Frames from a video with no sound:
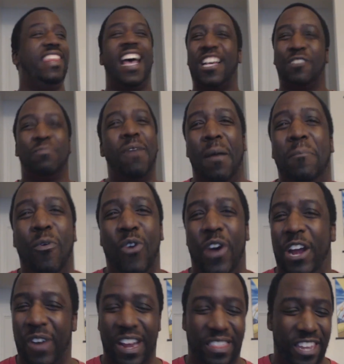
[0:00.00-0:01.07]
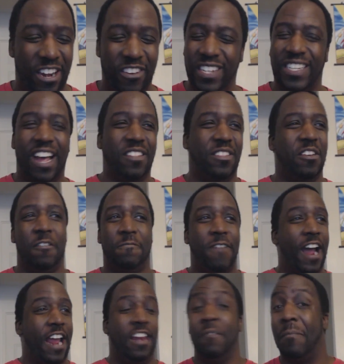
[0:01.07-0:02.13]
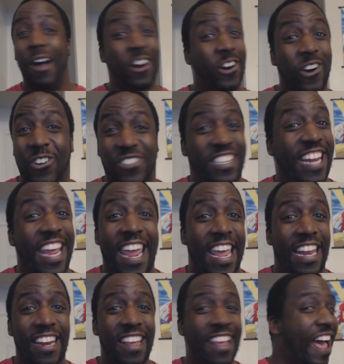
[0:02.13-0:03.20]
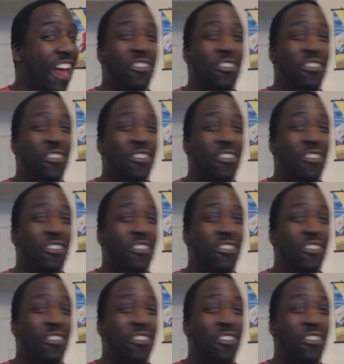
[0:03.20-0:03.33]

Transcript: That's my boy right there. He's out there to fight. My girl's dead.